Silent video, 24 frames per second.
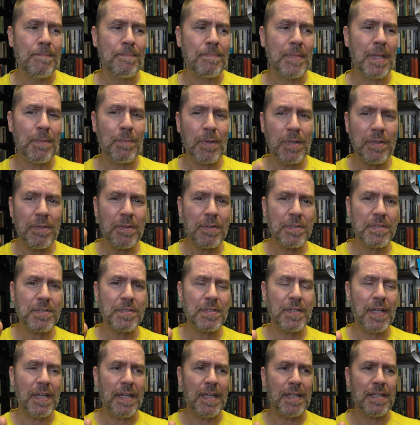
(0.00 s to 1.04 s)
And one of those
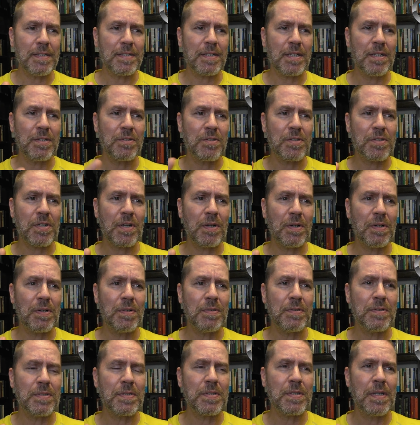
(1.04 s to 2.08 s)
things
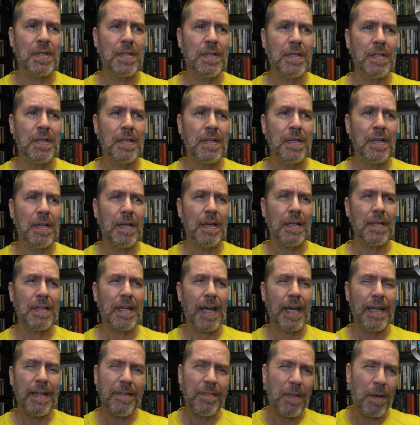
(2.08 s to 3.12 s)
concerns
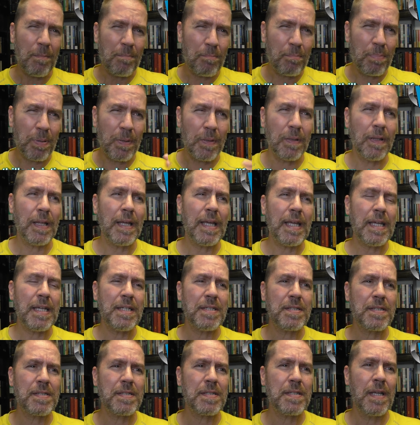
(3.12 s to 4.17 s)
kind of the
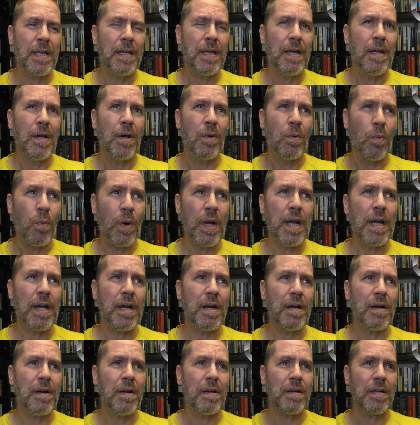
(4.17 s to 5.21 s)
place
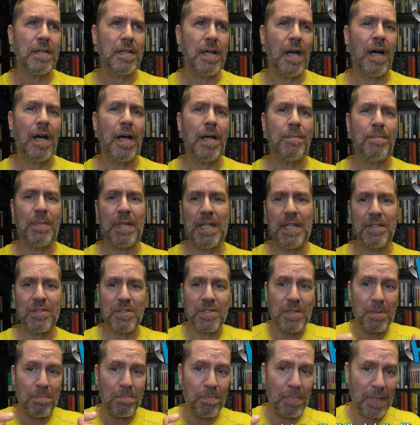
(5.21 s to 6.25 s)
where God begins
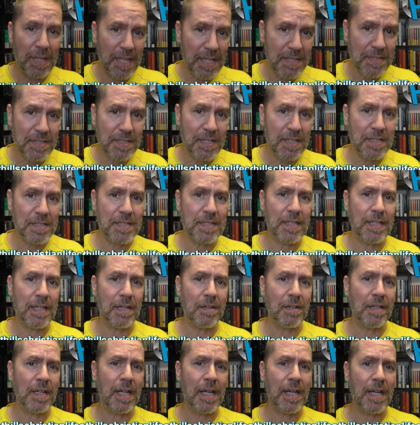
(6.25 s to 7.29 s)
to bless us in
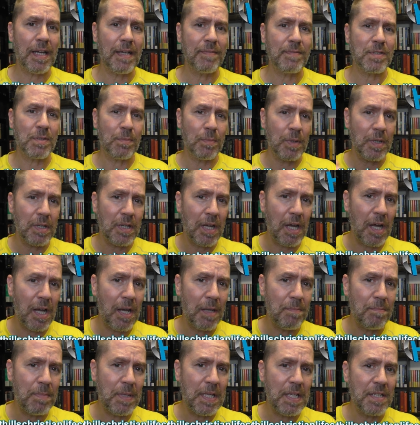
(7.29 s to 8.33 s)
our lives, where
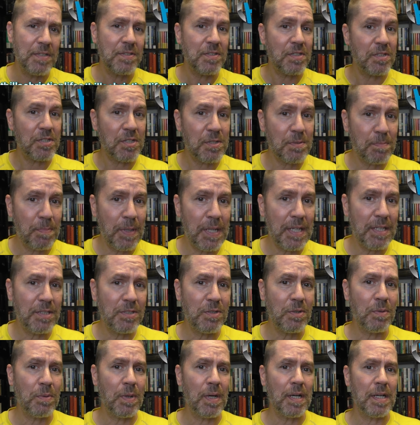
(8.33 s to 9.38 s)
God begins to speak
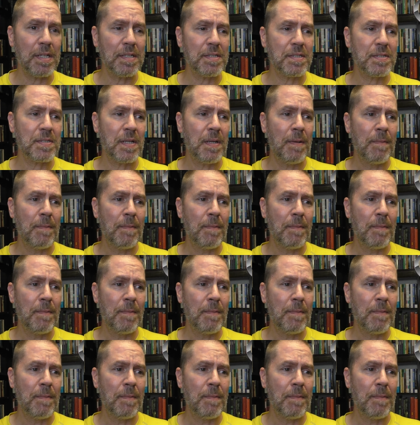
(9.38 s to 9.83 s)
to us,